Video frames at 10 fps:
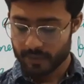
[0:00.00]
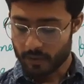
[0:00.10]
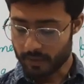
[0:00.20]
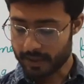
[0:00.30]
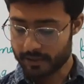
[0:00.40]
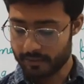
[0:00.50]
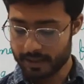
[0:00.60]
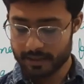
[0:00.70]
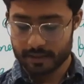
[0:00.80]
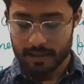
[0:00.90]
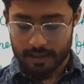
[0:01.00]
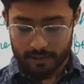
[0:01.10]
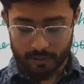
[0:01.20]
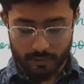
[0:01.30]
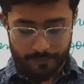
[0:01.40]
Okay
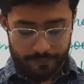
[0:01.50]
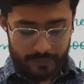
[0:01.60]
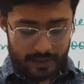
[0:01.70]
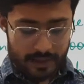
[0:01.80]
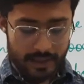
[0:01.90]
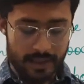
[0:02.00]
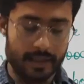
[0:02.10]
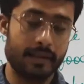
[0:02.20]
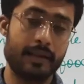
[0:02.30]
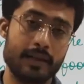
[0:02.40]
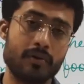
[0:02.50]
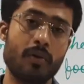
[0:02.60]
students, so in this